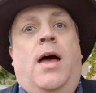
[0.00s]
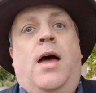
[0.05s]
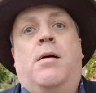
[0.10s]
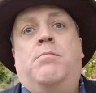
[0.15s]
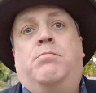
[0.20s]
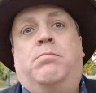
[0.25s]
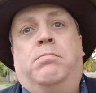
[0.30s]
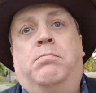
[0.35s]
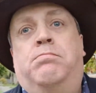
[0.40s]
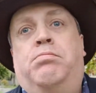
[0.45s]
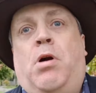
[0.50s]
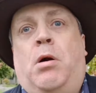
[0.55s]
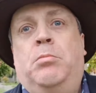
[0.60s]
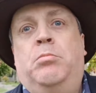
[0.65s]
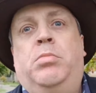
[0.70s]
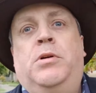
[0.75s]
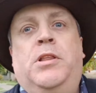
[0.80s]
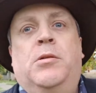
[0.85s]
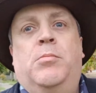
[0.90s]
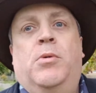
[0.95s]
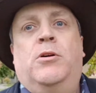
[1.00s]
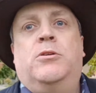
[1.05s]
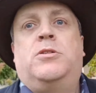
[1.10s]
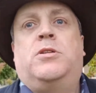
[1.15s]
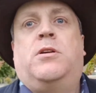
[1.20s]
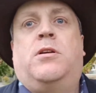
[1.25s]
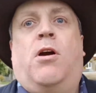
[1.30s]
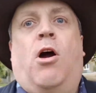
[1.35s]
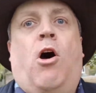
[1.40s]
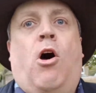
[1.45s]
And probably the
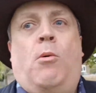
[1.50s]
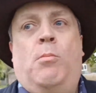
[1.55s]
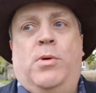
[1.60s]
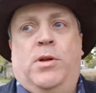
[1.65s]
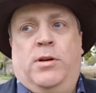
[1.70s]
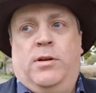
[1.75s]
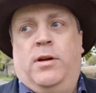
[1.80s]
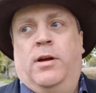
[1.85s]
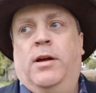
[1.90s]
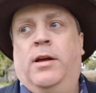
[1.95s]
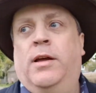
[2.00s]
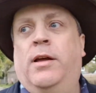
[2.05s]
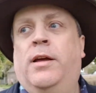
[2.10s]
most common